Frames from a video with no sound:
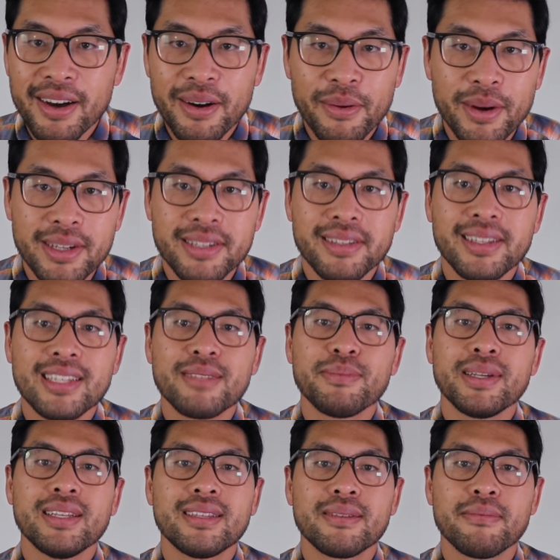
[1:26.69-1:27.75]
Which leads
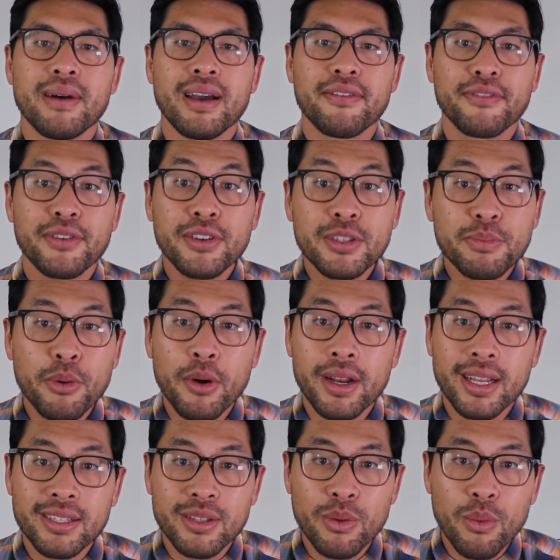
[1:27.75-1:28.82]
me to my first
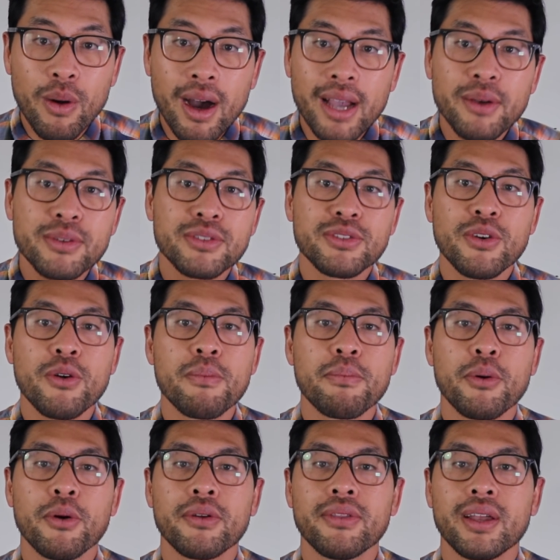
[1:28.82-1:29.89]
point as to why it was so
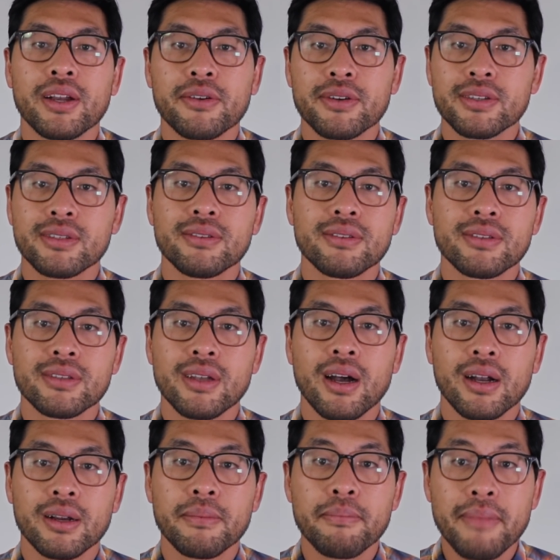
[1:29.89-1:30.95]
important that Krystal and
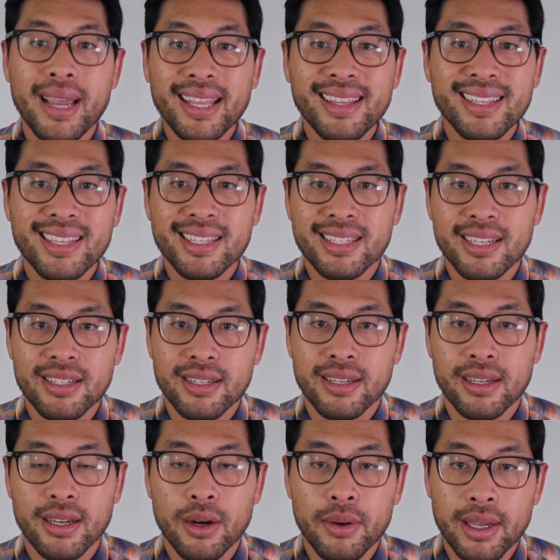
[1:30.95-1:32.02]
Saagar made the decision
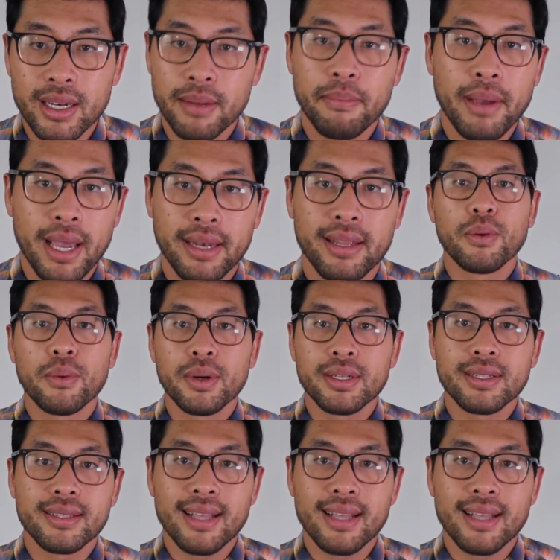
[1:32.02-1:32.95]
to go independent, which is